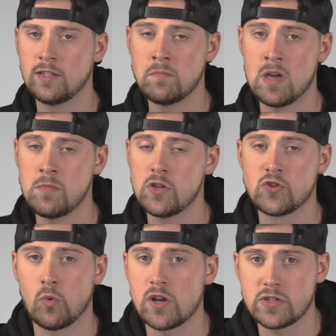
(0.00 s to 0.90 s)
And maybe
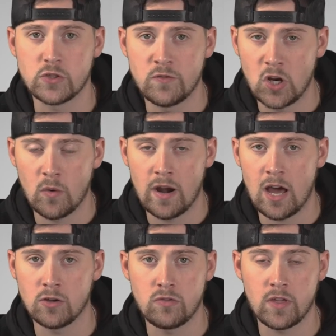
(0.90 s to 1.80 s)
as you're watching this video right
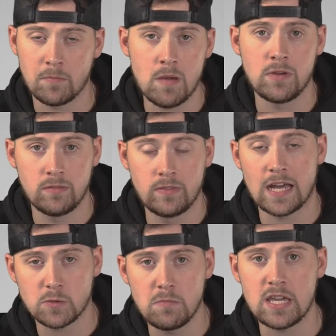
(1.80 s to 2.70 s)
now, you think, maybe
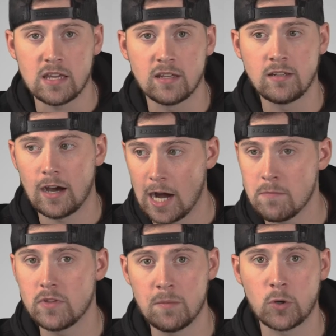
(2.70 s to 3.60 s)
that's me.
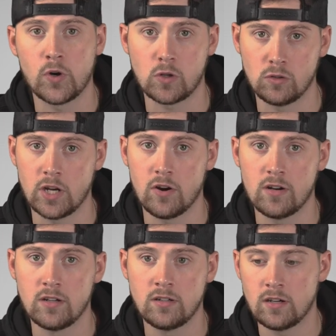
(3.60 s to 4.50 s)
I'm the hypocritical
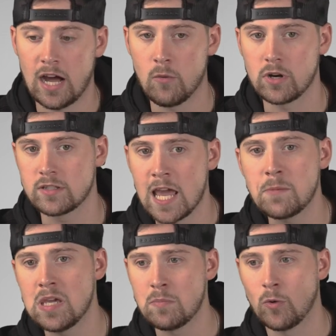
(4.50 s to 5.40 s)
leader. I want to
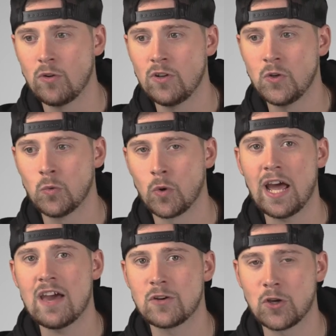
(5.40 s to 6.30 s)
take people where
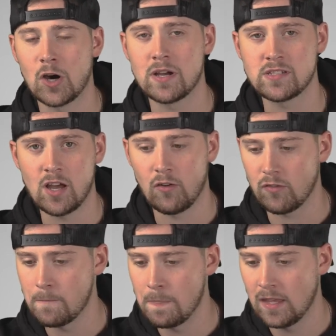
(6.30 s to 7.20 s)
I haven't gone myself.